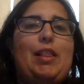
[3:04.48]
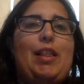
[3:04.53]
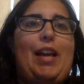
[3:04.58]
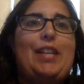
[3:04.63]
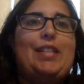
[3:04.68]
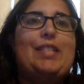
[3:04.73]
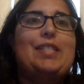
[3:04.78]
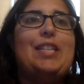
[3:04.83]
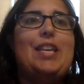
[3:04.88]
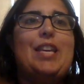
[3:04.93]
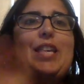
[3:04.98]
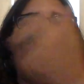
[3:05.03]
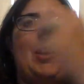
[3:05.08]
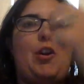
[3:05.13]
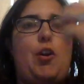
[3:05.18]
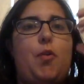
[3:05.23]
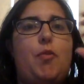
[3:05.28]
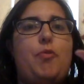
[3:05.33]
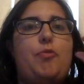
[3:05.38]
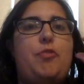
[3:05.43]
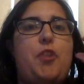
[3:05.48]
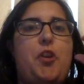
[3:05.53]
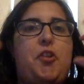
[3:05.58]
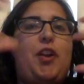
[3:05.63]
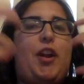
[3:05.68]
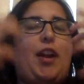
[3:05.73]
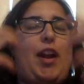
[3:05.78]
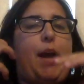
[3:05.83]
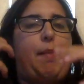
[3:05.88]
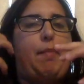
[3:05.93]
like, see their
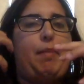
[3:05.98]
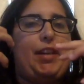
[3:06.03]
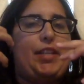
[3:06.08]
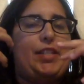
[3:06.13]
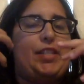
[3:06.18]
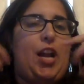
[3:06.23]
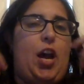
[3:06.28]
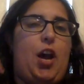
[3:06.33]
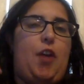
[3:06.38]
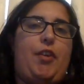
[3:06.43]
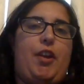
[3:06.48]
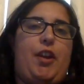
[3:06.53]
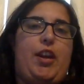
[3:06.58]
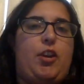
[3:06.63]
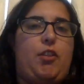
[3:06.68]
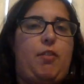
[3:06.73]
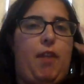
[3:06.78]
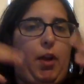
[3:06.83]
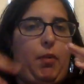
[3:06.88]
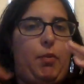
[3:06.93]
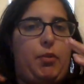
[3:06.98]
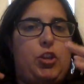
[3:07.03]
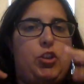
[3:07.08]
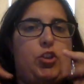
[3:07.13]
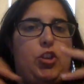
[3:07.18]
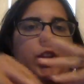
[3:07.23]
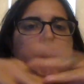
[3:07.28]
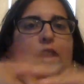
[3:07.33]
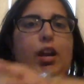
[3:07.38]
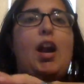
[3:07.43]
dynamics and how they interact with each
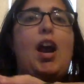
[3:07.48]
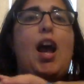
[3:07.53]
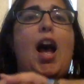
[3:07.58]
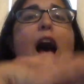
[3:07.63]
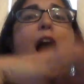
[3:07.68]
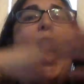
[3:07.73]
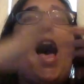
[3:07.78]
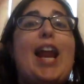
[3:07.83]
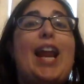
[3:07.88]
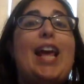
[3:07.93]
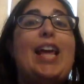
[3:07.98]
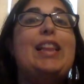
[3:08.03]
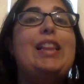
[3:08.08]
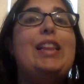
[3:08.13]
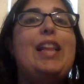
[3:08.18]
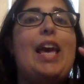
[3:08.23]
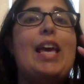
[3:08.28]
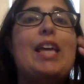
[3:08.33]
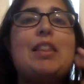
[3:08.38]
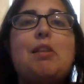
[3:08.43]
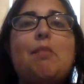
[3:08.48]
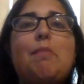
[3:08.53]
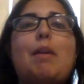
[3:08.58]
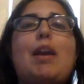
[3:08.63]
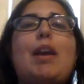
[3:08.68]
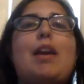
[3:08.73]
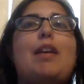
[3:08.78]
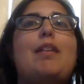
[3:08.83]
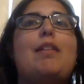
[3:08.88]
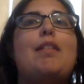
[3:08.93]
other. And I like them
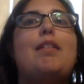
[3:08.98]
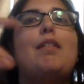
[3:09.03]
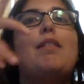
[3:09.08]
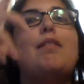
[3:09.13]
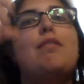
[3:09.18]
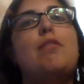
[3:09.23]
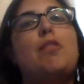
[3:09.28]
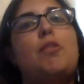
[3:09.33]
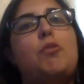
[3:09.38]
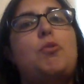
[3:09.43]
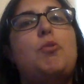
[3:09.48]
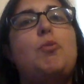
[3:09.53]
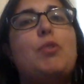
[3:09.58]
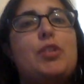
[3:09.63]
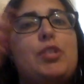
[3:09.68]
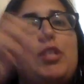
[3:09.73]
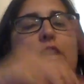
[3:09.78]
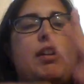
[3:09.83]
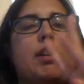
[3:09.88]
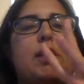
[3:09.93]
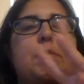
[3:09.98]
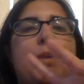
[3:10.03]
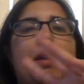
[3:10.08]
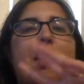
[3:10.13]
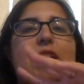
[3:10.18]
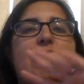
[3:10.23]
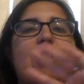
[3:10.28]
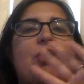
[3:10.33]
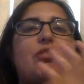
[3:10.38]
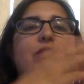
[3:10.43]
in the newer series
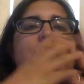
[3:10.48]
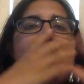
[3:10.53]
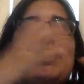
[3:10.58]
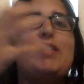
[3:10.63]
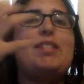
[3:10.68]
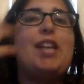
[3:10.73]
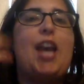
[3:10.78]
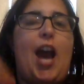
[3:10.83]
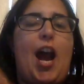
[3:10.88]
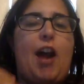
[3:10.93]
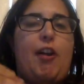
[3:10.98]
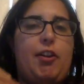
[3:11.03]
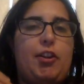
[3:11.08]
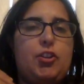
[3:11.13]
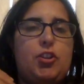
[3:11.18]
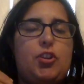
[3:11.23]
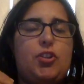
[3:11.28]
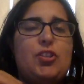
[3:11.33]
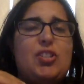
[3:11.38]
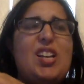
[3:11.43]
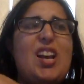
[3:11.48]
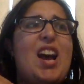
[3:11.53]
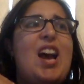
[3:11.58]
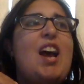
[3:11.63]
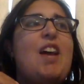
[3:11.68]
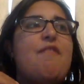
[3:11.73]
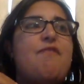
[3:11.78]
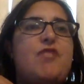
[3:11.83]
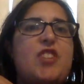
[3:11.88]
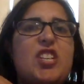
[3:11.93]
because there's less characters.
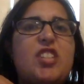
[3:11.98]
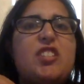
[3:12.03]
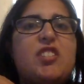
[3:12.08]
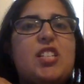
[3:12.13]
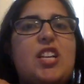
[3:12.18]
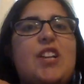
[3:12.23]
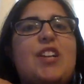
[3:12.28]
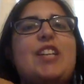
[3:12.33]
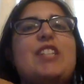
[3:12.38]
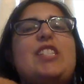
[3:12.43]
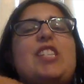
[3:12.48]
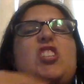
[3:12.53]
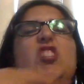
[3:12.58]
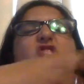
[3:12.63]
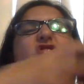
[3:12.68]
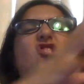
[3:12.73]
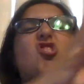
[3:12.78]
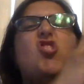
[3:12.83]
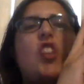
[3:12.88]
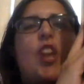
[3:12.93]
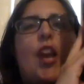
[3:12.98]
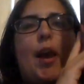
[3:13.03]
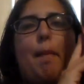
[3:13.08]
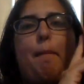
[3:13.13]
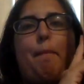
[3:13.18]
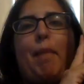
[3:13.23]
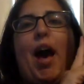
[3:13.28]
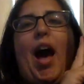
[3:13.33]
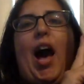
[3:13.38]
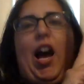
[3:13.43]
This series is
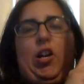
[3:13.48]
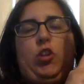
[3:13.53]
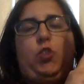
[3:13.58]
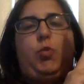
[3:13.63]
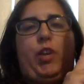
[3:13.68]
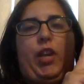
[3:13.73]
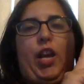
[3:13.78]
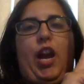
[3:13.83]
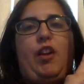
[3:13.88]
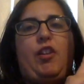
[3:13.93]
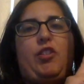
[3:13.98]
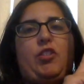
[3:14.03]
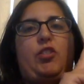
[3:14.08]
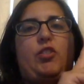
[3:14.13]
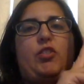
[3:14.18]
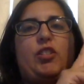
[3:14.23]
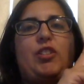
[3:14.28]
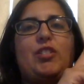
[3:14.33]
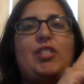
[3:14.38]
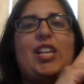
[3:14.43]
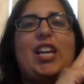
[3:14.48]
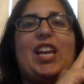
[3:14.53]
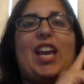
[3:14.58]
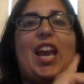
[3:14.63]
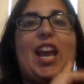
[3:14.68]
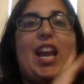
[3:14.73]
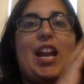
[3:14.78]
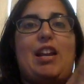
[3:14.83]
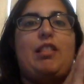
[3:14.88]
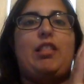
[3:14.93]
jam-packed with characters. There's, like,
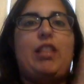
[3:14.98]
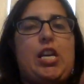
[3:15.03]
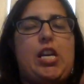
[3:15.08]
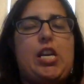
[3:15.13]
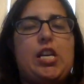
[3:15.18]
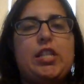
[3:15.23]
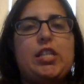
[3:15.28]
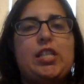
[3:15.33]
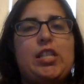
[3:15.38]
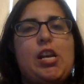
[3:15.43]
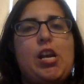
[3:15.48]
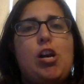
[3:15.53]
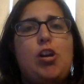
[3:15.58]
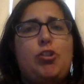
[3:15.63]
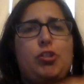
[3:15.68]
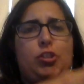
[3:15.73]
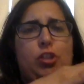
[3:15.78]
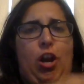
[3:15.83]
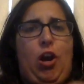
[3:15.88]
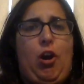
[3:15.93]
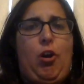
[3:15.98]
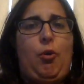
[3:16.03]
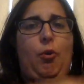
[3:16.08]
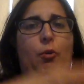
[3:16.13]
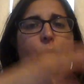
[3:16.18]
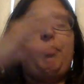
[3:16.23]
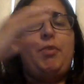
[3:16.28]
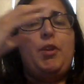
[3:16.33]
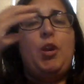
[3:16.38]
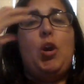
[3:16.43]
8 leads. So